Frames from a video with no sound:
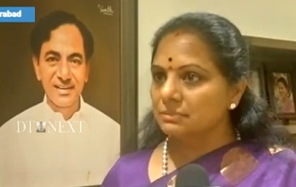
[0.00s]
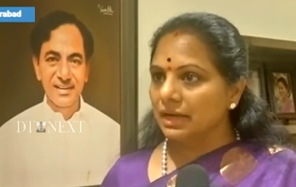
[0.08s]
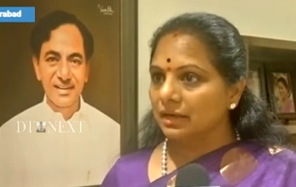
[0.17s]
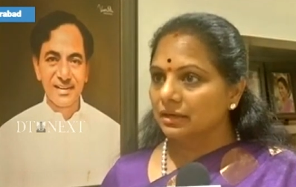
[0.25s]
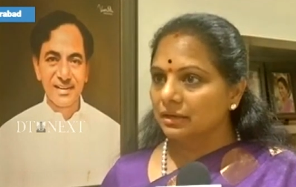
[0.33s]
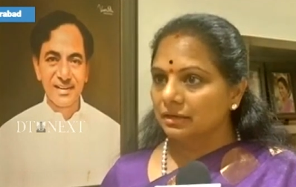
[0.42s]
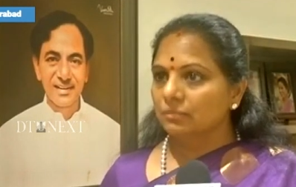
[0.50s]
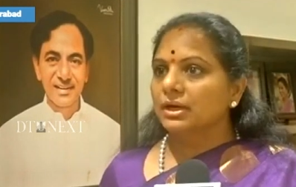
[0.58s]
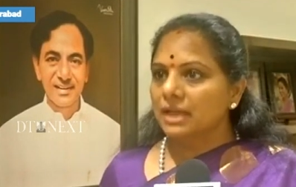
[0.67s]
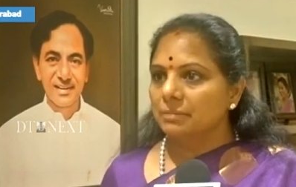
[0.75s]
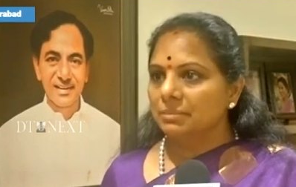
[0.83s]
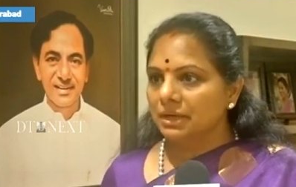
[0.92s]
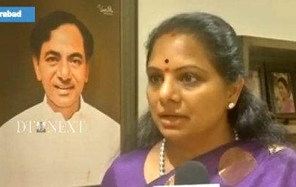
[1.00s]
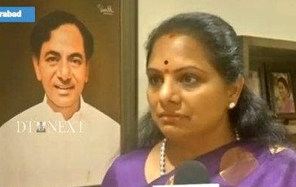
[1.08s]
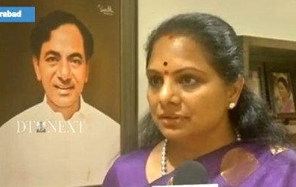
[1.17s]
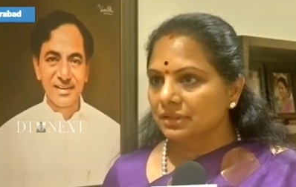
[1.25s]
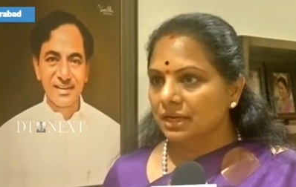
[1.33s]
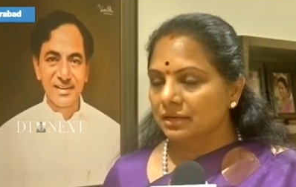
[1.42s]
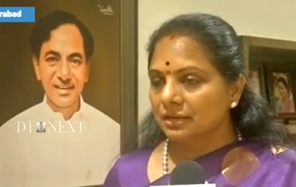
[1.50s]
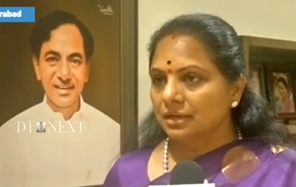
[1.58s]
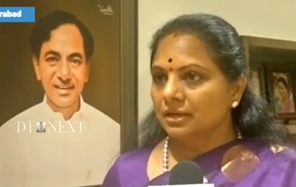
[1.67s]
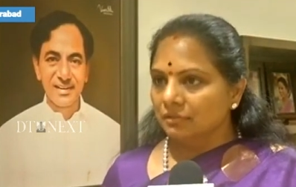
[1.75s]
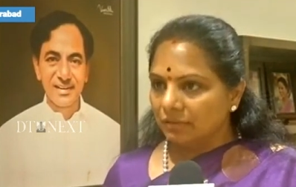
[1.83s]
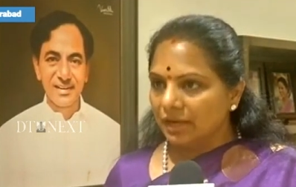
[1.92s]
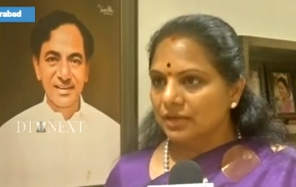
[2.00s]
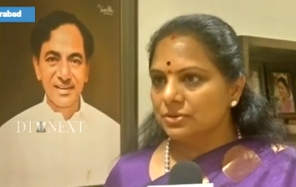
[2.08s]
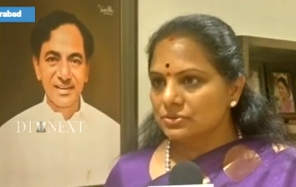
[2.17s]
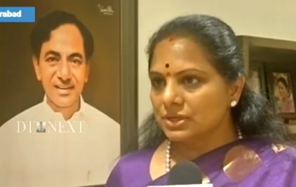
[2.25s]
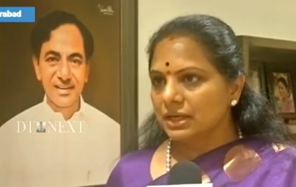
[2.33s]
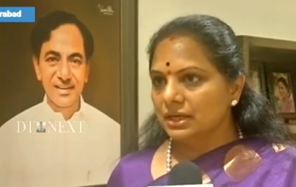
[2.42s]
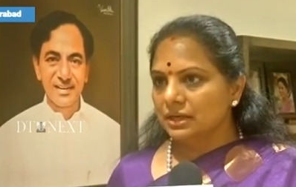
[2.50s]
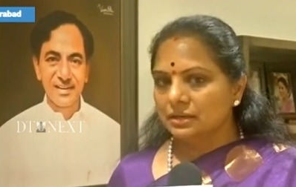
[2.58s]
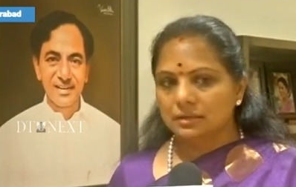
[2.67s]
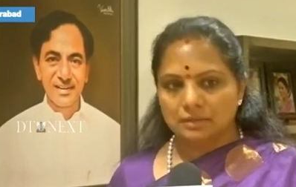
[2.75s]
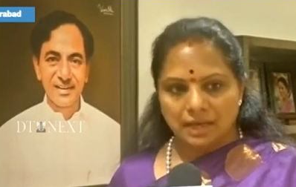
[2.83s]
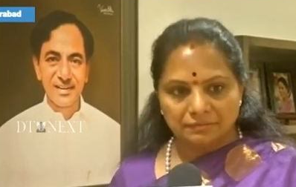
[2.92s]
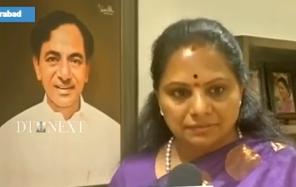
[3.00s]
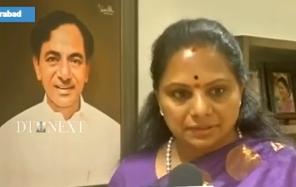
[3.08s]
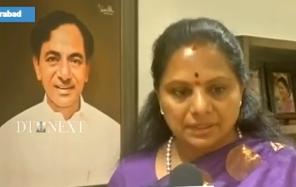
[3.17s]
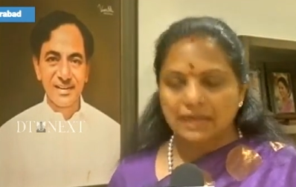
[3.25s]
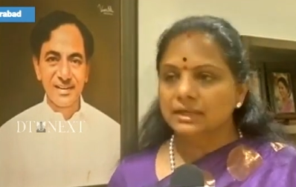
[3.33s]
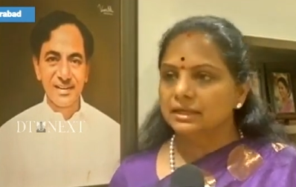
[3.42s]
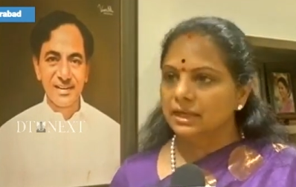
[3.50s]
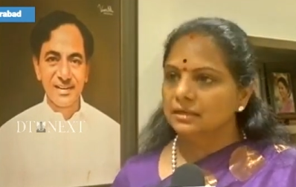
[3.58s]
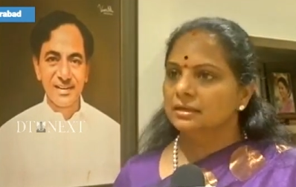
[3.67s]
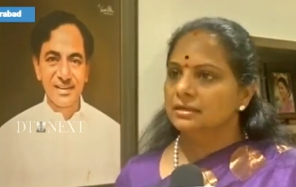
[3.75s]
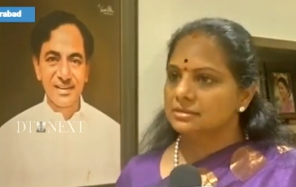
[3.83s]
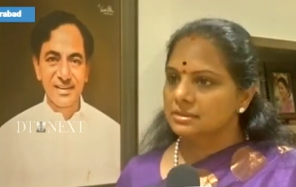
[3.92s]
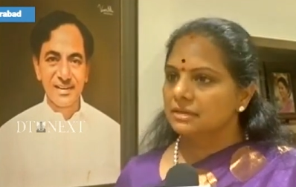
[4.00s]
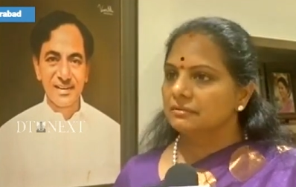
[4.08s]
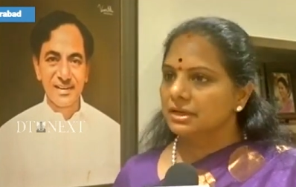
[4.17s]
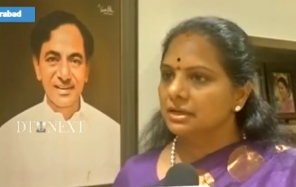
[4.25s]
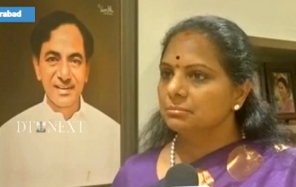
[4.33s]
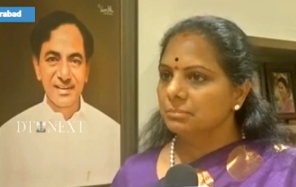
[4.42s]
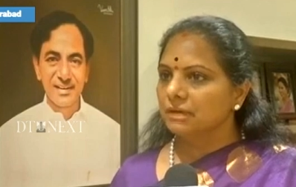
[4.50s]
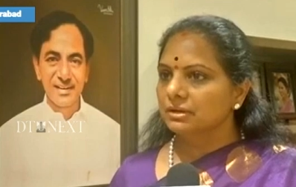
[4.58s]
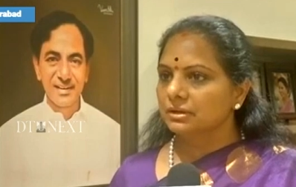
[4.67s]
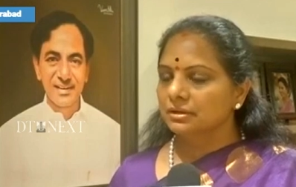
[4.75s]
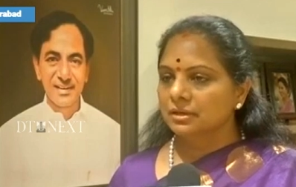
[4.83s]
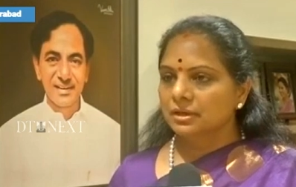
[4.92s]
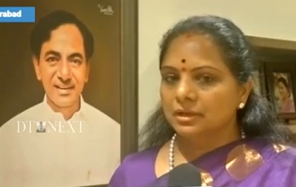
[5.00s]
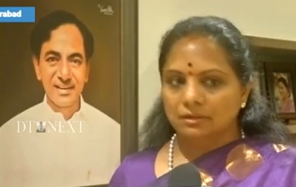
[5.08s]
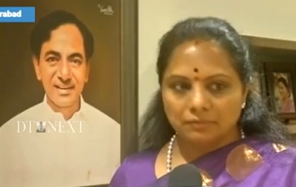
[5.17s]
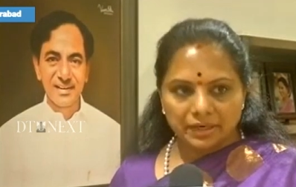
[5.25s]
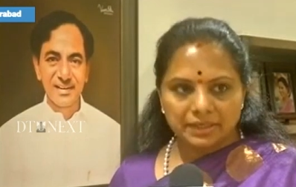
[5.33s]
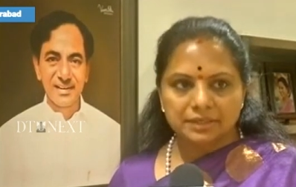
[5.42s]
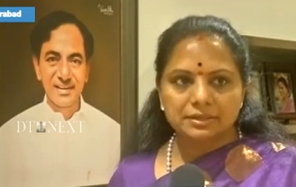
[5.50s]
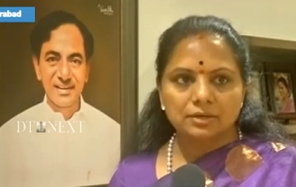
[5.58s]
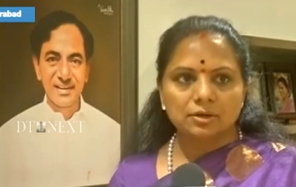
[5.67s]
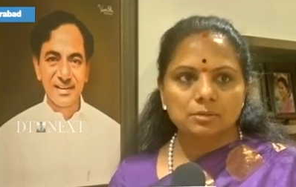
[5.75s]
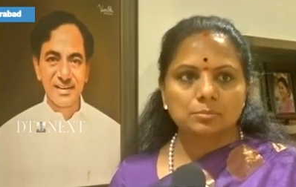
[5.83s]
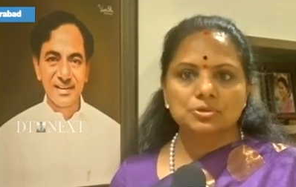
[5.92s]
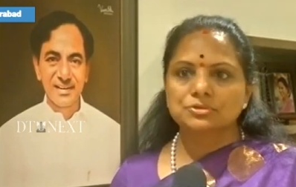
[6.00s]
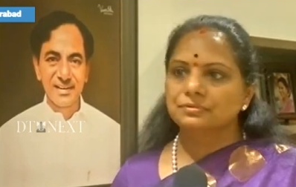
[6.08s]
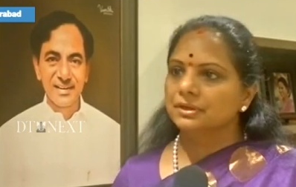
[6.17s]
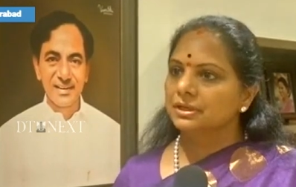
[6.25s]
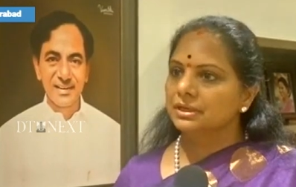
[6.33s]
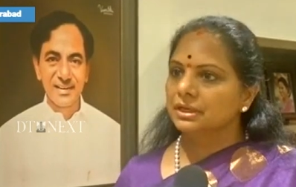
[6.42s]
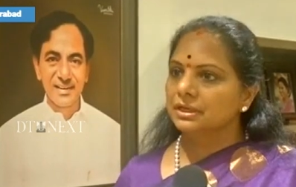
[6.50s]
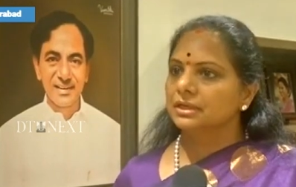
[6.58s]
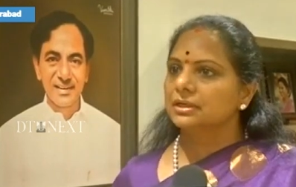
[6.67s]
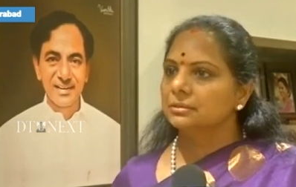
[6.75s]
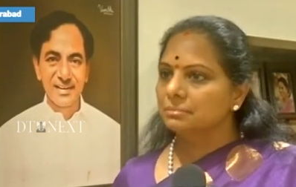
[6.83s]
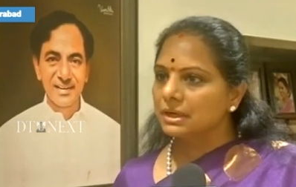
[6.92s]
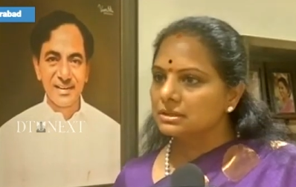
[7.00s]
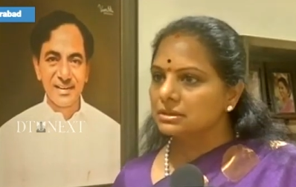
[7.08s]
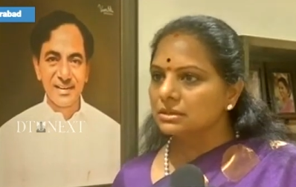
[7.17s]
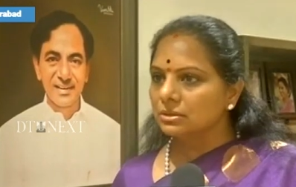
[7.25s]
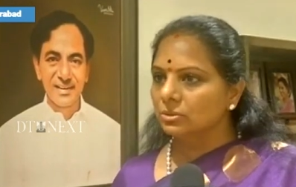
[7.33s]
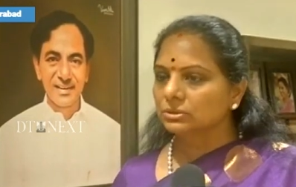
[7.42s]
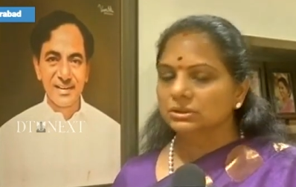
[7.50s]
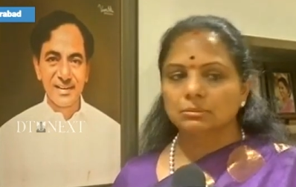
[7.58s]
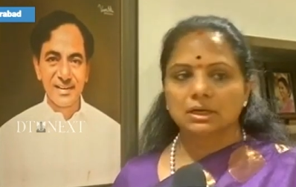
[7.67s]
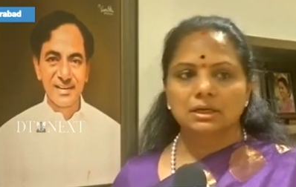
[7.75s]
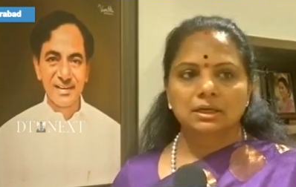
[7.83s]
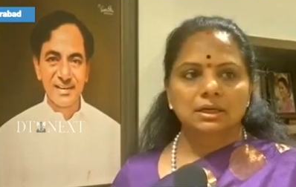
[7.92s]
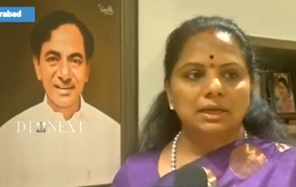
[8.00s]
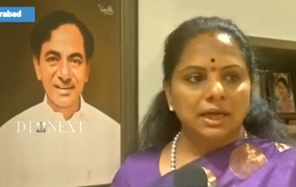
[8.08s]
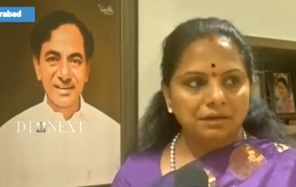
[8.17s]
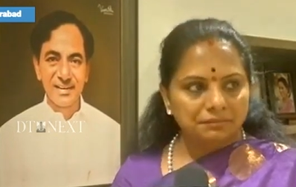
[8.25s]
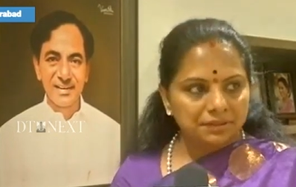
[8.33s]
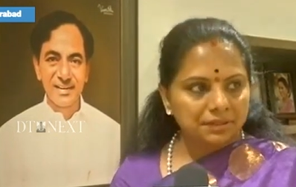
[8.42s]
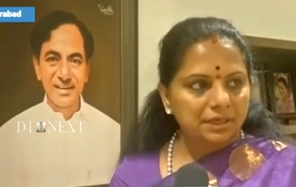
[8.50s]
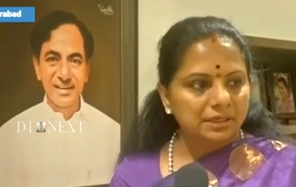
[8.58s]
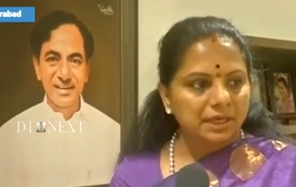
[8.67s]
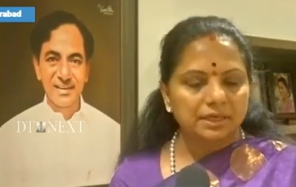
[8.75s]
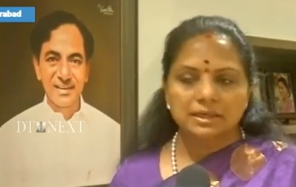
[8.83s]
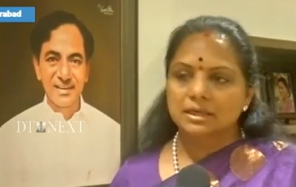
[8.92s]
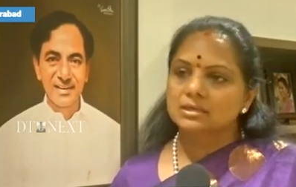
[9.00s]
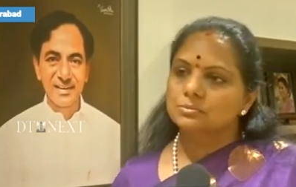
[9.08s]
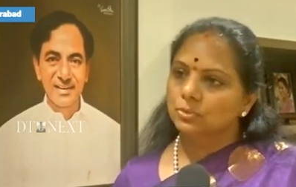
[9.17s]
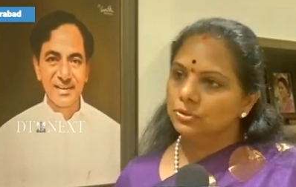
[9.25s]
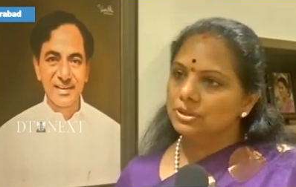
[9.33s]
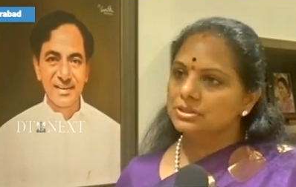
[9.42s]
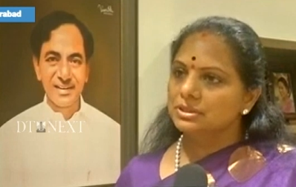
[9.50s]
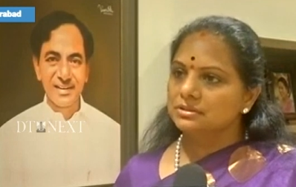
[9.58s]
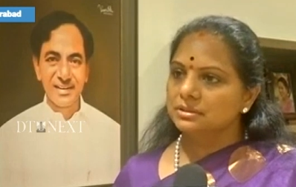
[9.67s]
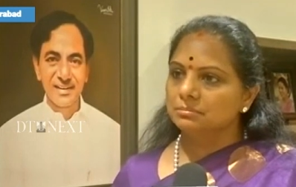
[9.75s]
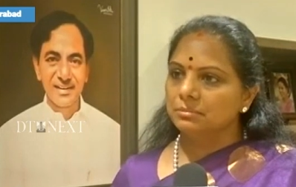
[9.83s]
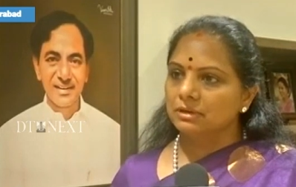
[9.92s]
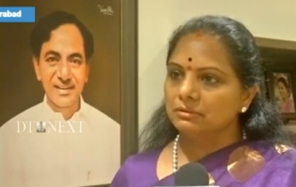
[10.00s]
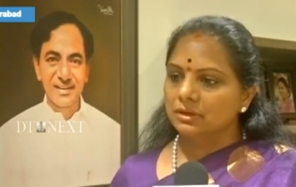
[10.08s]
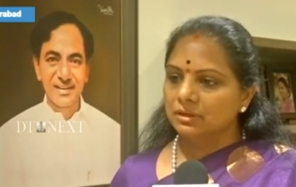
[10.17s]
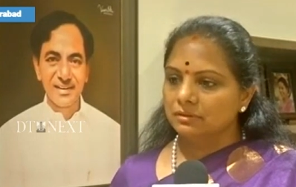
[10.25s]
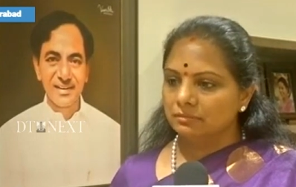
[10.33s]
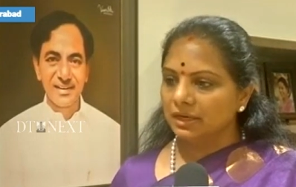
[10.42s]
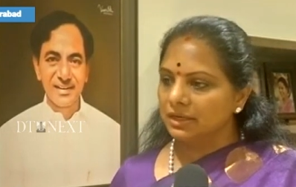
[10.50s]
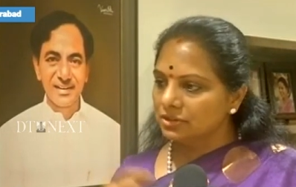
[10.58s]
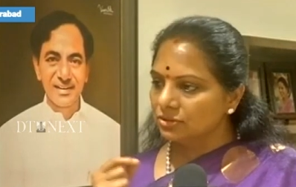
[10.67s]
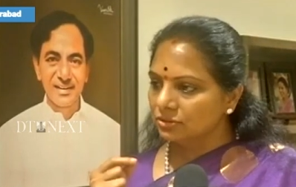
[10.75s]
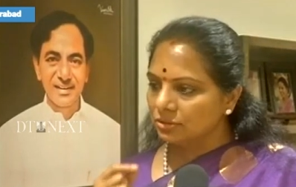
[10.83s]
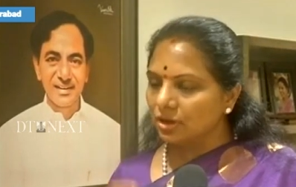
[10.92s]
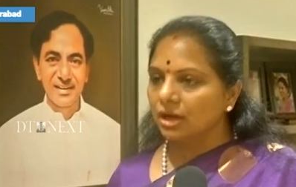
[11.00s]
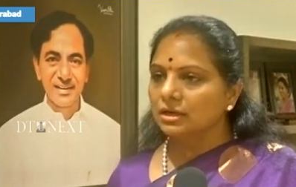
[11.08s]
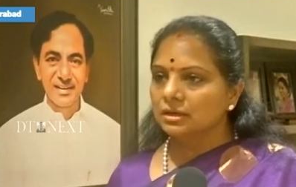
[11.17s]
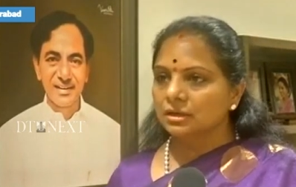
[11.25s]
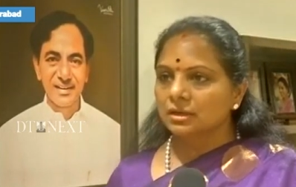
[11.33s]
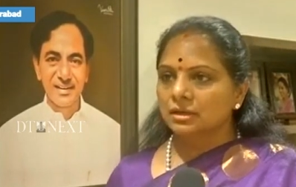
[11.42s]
Speaker 1: back. What happened after that? Why are you silent? After that, 10 years they were in power. Why did they not push for it and get it passed in Lok Sabha? After that, 10 years Modi ji is in power. Why did you not